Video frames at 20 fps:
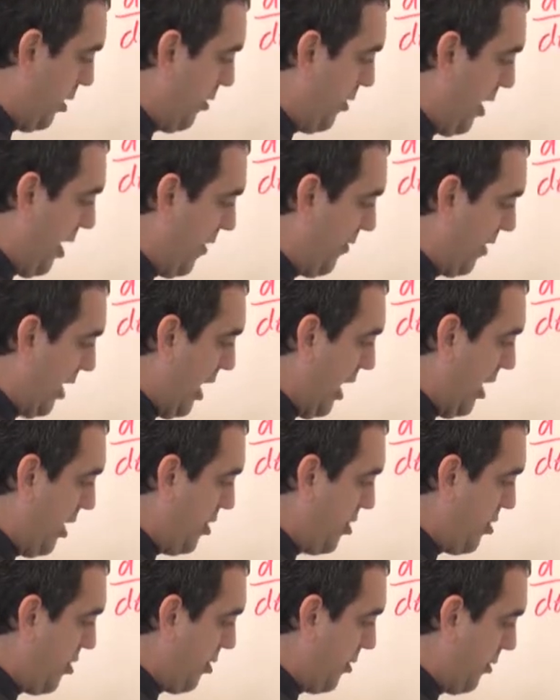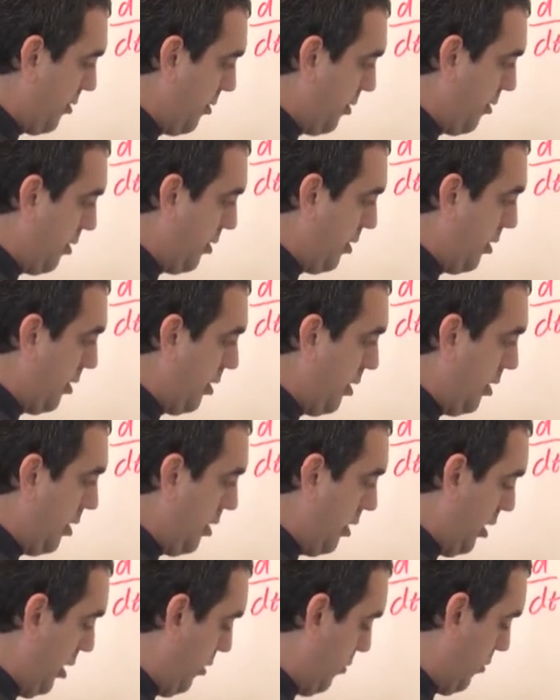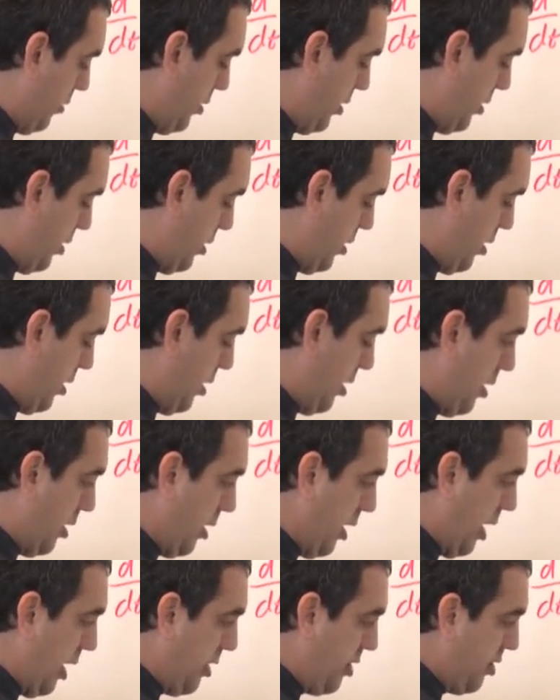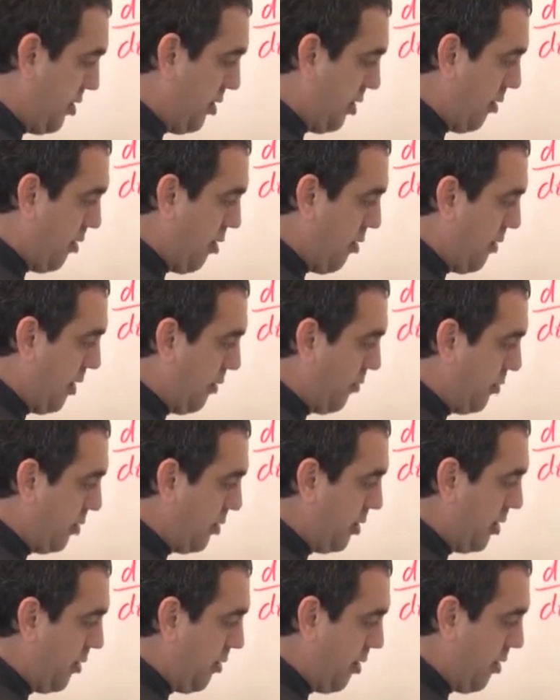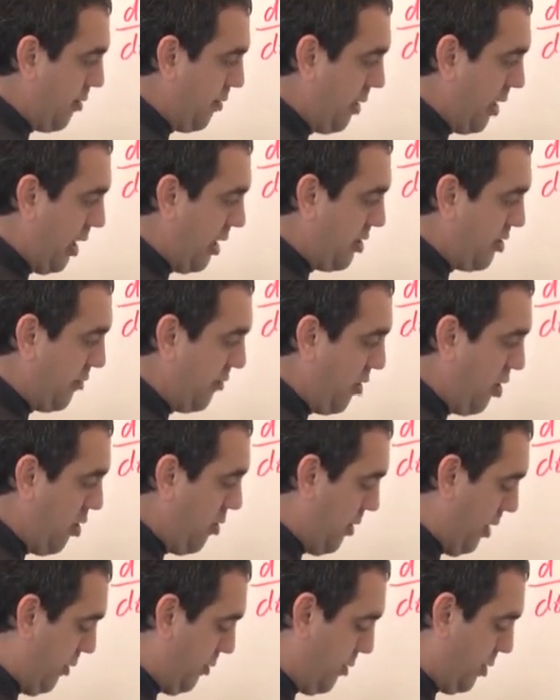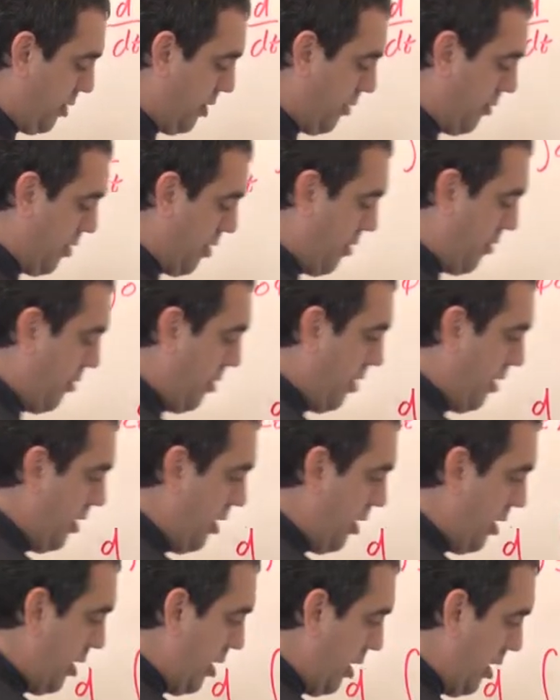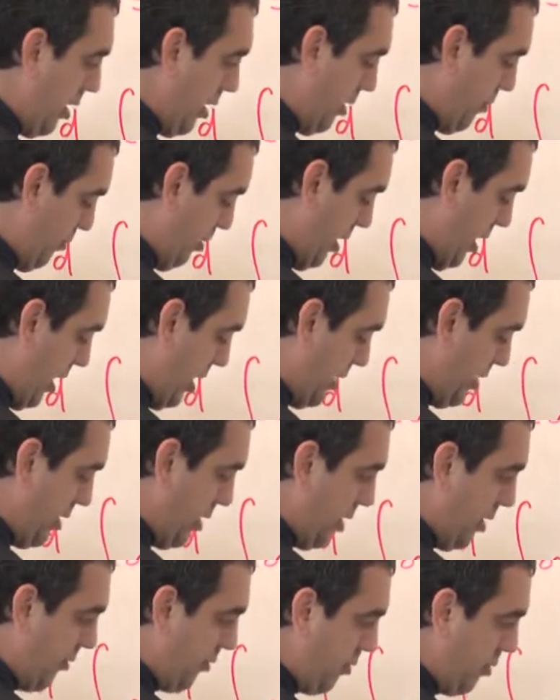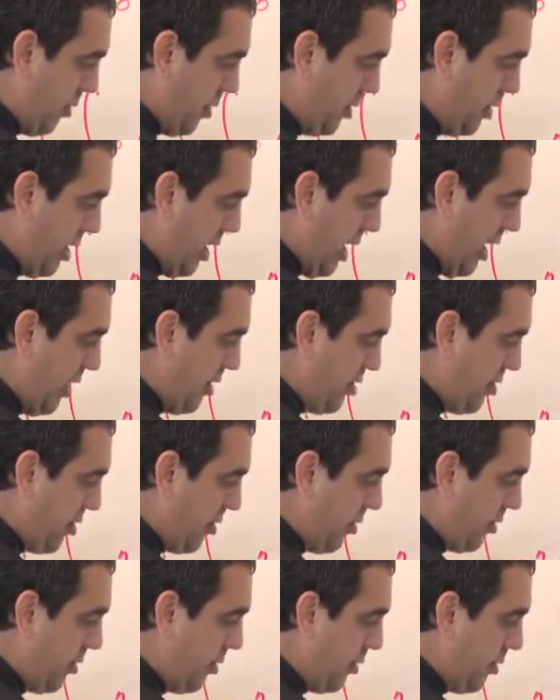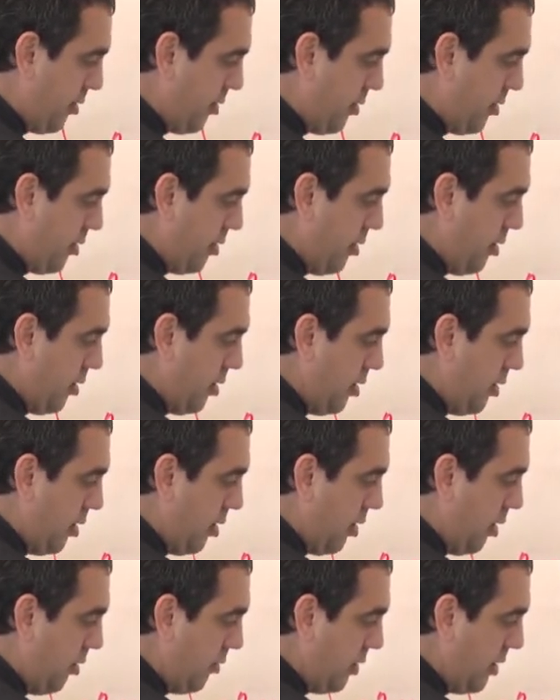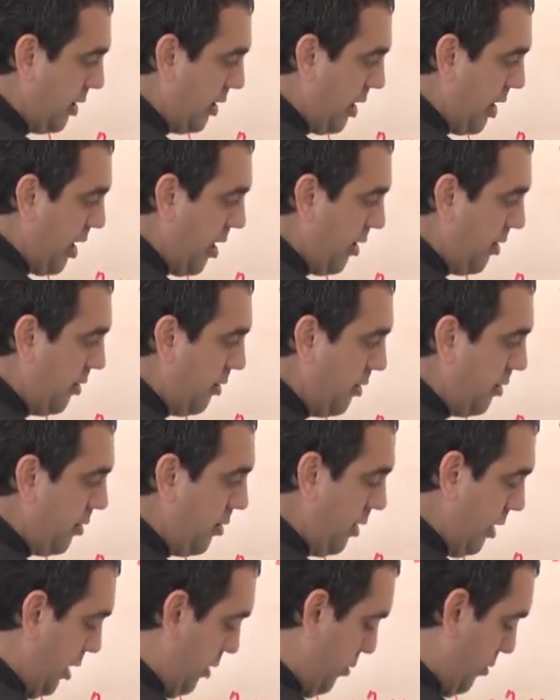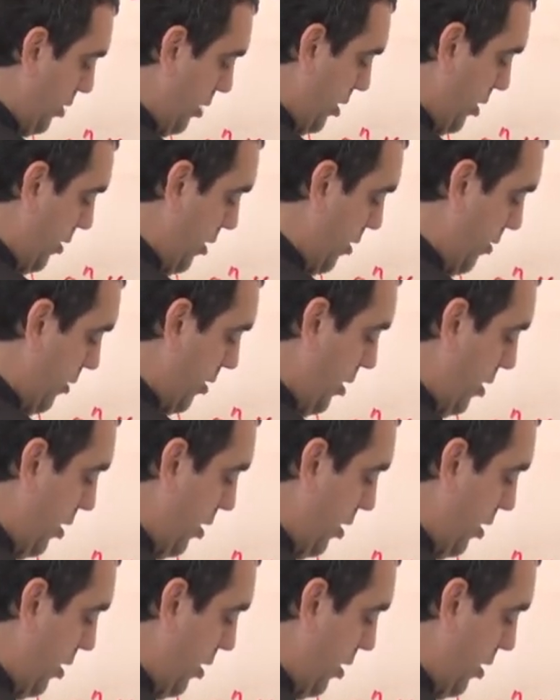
you have h equals h zero equals zero, h of o equals zero, uh, implies that, of course, h o to the n equals zero